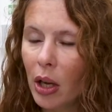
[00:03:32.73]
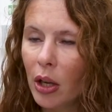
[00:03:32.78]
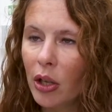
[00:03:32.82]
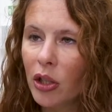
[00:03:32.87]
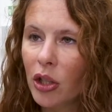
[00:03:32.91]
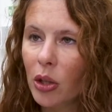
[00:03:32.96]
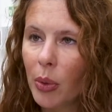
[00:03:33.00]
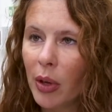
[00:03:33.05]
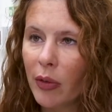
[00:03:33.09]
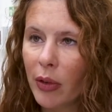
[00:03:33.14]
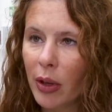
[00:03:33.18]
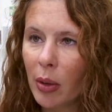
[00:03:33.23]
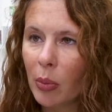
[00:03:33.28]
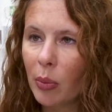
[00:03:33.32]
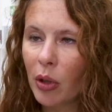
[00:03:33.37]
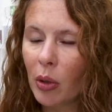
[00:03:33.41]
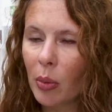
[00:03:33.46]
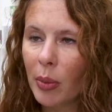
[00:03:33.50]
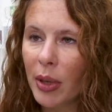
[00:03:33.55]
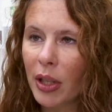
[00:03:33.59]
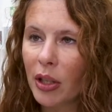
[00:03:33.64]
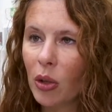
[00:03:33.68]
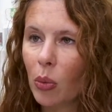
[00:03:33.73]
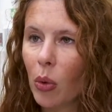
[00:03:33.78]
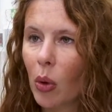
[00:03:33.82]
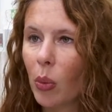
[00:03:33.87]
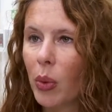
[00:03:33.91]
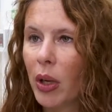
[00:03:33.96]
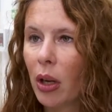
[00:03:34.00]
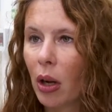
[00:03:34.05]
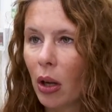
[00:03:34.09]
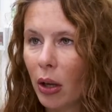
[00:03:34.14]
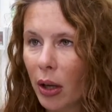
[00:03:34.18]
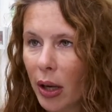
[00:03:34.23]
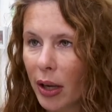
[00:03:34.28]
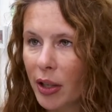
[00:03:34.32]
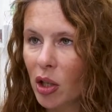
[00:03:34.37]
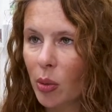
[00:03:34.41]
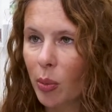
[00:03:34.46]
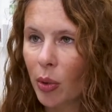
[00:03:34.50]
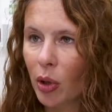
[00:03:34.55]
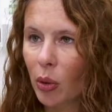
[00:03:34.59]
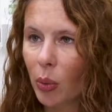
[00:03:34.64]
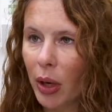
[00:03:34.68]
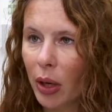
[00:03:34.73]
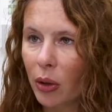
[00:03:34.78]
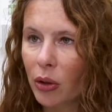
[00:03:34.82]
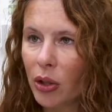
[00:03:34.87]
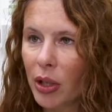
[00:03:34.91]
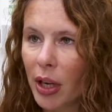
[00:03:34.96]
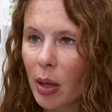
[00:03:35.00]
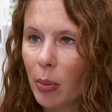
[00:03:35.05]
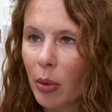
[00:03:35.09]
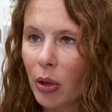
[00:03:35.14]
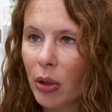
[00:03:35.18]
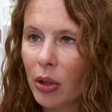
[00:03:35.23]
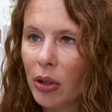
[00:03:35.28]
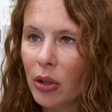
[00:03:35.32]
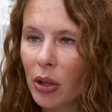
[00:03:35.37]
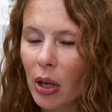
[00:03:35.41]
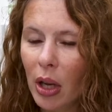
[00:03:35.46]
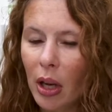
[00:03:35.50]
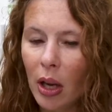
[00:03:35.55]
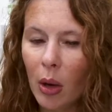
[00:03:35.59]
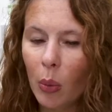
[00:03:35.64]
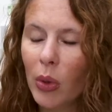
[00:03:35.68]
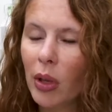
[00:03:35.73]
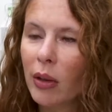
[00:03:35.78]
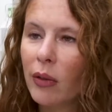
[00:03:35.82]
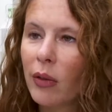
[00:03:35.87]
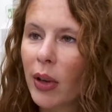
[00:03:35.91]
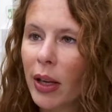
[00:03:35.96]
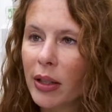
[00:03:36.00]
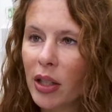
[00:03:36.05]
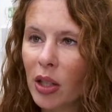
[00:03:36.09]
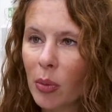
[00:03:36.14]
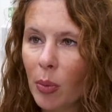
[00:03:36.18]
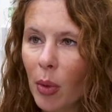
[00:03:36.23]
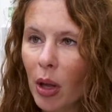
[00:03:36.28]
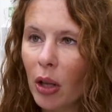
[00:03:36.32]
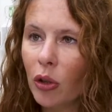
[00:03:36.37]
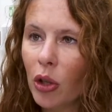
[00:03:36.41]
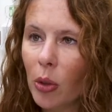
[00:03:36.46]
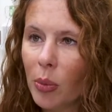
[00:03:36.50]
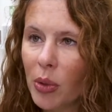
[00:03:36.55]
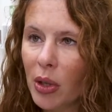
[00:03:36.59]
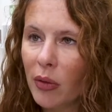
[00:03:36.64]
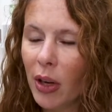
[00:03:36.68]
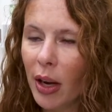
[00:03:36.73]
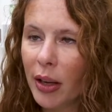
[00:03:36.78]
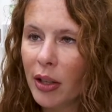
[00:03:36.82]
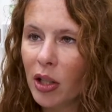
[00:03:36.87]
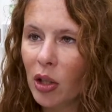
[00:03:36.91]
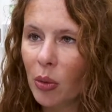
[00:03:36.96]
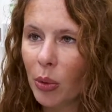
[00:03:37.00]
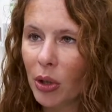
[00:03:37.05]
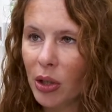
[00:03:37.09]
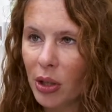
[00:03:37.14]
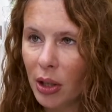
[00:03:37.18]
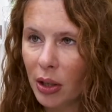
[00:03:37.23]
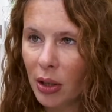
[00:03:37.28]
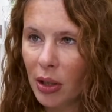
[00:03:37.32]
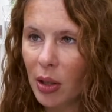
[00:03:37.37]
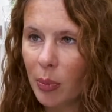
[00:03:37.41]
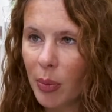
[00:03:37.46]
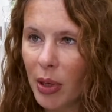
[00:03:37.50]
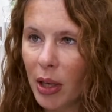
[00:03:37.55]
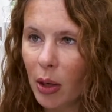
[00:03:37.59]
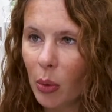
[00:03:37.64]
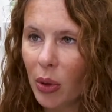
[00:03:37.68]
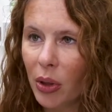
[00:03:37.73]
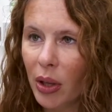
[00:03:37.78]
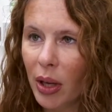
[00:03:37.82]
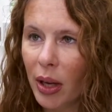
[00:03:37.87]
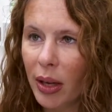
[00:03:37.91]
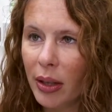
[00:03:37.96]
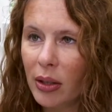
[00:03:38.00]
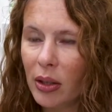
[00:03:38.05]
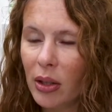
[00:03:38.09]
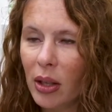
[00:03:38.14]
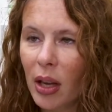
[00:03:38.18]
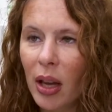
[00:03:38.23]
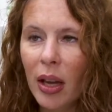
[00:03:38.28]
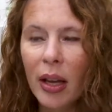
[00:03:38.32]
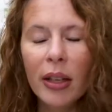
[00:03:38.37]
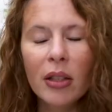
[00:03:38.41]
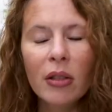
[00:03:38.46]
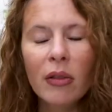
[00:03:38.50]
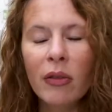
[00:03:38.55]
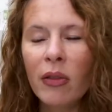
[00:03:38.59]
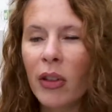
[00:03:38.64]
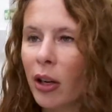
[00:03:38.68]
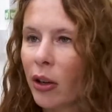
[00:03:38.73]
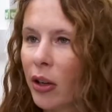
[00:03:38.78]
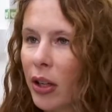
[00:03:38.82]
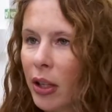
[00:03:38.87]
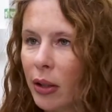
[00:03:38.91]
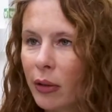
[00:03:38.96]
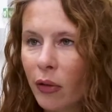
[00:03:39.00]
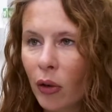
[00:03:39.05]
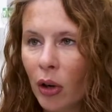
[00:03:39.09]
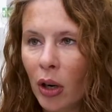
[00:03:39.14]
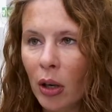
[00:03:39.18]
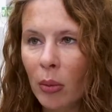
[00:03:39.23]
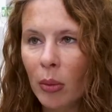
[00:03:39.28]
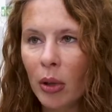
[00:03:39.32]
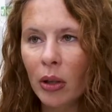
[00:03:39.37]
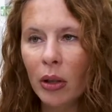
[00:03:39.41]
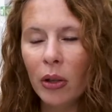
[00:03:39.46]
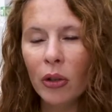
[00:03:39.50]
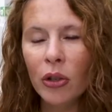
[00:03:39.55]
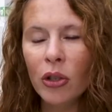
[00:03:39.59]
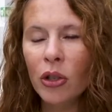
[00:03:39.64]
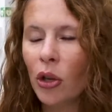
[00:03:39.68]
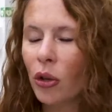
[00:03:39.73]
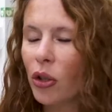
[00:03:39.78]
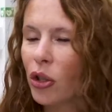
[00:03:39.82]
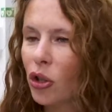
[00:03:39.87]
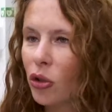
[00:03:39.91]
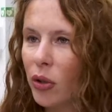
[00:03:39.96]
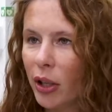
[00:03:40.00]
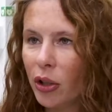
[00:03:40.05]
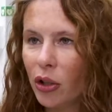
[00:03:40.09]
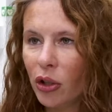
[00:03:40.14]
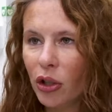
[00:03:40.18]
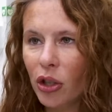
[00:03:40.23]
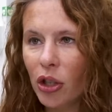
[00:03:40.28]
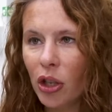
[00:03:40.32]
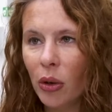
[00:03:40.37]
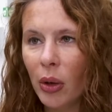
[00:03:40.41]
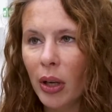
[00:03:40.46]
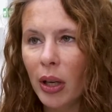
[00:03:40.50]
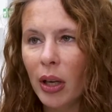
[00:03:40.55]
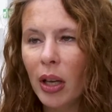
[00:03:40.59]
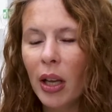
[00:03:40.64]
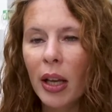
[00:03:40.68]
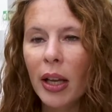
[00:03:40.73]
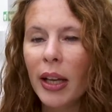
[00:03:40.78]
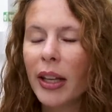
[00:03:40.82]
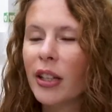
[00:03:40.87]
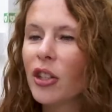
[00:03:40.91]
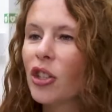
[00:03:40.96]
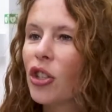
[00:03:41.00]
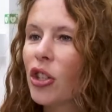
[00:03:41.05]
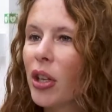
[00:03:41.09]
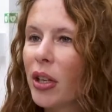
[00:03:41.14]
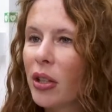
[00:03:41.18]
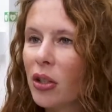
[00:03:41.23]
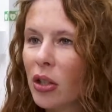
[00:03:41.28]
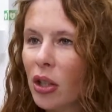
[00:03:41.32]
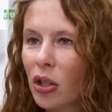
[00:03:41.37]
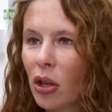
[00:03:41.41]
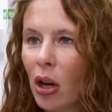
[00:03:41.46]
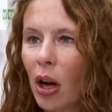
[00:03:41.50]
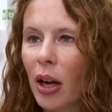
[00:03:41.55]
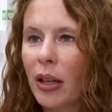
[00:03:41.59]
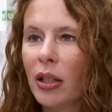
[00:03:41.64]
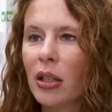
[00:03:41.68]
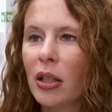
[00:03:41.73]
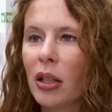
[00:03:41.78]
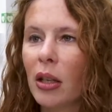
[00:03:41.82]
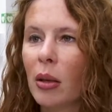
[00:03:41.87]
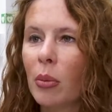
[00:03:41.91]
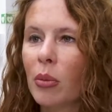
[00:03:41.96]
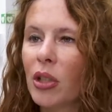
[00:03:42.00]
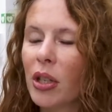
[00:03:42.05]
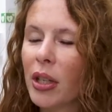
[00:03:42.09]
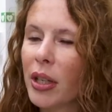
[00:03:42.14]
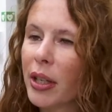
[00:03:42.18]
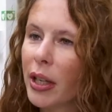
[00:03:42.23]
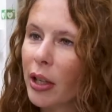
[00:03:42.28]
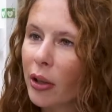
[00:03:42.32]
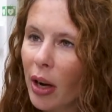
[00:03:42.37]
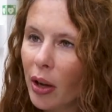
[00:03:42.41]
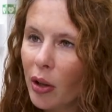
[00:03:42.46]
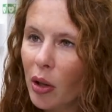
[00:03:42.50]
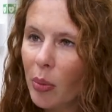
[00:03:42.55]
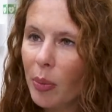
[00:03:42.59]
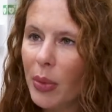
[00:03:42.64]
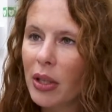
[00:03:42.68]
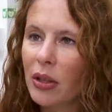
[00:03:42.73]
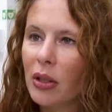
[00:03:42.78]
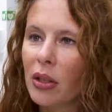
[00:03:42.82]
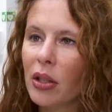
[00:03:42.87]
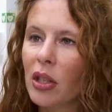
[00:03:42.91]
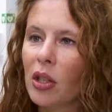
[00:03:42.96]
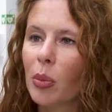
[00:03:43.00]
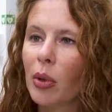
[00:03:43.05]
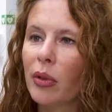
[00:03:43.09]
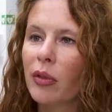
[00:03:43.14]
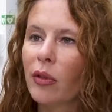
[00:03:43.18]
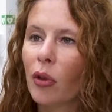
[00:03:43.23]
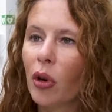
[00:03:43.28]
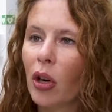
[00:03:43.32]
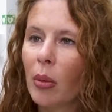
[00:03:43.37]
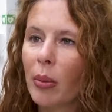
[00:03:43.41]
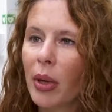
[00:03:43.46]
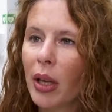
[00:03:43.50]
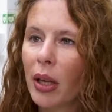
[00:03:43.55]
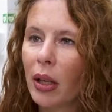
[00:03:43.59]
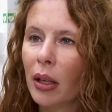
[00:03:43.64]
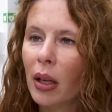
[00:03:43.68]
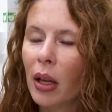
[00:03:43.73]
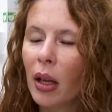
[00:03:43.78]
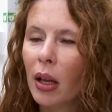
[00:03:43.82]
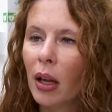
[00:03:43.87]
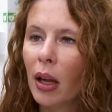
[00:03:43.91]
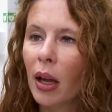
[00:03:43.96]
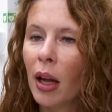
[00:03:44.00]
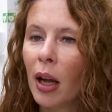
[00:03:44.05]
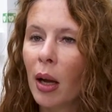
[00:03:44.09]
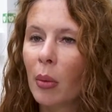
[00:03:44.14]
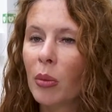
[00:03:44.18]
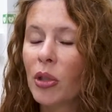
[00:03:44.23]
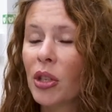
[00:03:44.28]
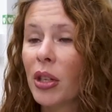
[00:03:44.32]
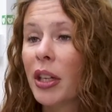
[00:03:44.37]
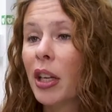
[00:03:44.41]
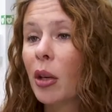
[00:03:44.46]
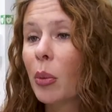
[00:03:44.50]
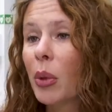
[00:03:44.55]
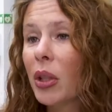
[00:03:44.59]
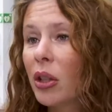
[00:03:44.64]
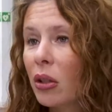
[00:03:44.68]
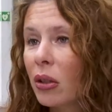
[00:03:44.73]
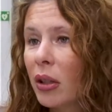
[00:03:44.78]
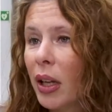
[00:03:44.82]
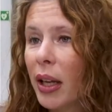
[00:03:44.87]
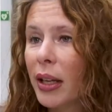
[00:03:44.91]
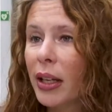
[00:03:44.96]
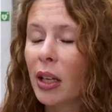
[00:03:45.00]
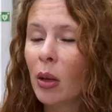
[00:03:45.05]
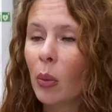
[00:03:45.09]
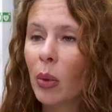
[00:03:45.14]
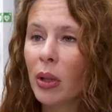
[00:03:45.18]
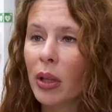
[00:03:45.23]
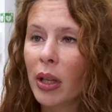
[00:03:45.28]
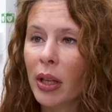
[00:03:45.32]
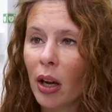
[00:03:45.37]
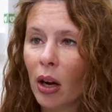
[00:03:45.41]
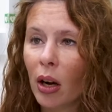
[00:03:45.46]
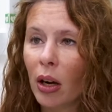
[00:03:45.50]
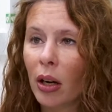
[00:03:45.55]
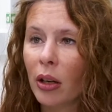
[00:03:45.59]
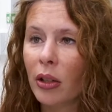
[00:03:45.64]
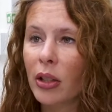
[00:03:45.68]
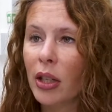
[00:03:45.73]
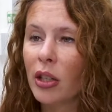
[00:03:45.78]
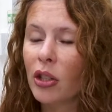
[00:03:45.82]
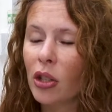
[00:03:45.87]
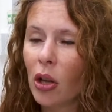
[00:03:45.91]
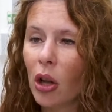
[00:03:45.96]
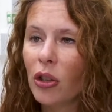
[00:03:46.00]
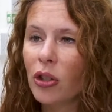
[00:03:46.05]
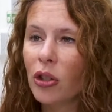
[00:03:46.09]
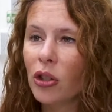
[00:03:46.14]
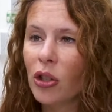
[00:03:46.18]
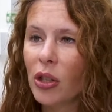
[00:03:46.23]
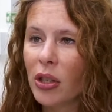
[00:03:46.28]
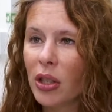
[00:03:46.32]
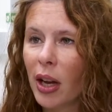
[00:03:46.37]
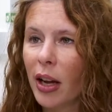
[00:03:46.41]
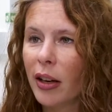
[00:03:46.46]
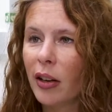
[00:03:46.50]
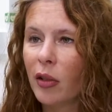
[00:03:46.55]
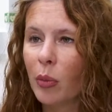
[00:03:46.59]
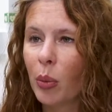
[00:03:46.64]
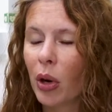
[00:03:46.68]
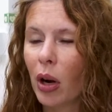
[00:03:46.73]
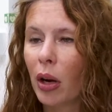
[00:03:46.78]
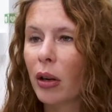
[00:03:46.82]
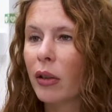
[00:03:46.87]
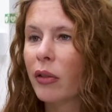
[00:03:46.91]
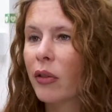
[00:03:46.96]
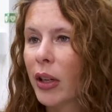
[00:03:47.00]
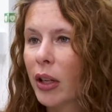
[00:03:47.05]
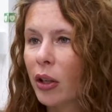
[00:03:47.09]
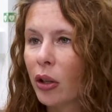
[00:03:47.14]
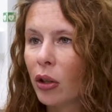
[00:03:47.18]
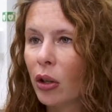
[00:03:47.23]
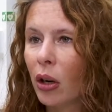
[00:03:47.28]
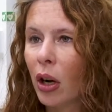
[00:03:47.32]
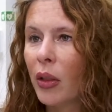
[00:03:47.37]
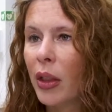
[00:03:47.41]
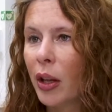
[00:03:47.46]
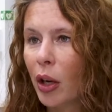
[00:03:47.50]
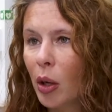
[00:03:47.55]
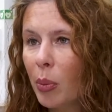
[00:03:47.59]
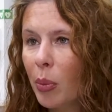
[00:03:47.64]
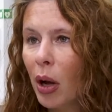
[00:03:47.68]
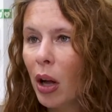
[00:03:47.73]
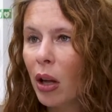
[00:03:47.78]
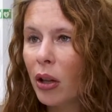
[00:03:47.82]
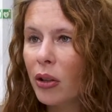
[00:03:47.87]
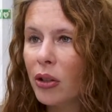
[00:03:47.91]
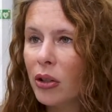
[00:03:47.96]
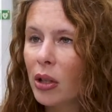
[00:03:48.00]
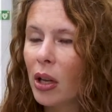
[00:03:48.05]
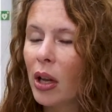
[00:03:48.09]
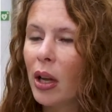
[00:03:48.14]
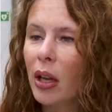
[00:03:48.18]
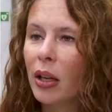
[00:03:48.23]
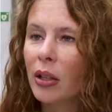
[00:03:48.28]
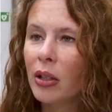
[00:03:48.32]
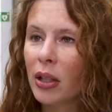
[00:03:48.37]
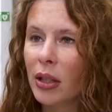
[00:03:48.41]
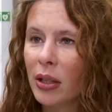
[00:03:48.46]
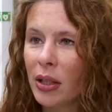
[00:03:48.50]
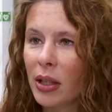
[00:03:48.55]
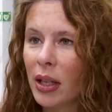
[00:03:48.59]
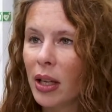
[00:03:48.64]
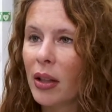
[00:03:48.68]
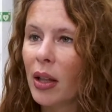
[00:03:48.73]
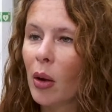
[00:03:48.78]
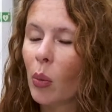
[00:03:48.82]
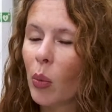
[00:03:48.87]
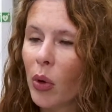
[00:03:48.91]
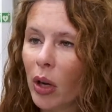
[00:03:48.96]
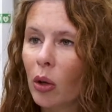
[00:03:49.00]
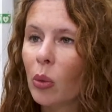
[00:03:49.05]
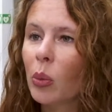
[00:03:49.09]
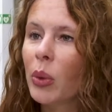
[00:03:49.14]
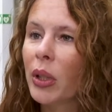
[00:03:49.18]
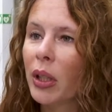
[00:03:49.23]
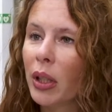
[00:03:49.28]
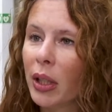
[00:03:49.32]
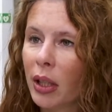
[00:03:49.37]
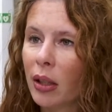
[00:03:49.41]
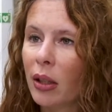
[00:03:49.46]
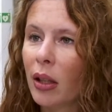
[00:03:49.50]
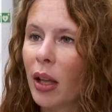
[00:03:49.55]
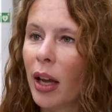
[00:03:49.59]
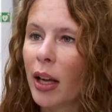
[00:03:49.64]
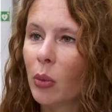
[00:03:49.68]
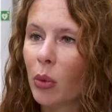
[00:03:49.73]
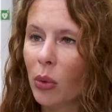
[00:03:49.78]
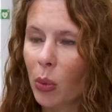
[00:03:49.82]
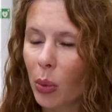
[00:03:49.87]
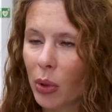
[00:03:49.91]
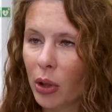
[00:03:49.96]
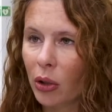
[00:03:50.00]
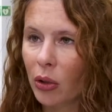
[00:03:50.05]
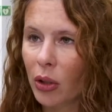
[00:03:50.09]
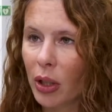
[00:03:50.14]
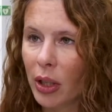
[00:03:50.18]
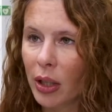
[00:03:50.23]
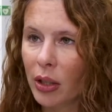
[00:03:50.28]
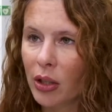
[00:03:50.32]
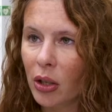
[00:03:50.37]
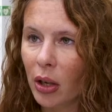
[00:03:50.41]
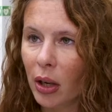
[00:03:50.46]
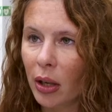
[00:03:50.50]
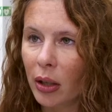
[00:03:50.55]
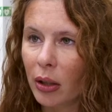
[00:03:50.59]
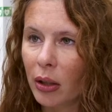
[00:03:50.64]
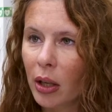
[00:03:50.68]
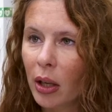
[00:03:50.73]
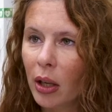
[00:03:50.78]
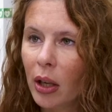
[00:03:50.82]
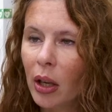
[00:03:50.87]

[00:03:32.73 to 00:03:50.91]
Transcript: So we've implemented what we call customer roundtables. We invite small groups of customers in to speak with us. It's very informal. There's no structure to it. It's just to talk to them, to hear how the business is performing, to hear what they're liking, what they aren't, and to also just kind of put our finger on their pulse to see that we are really in line with what their needs are.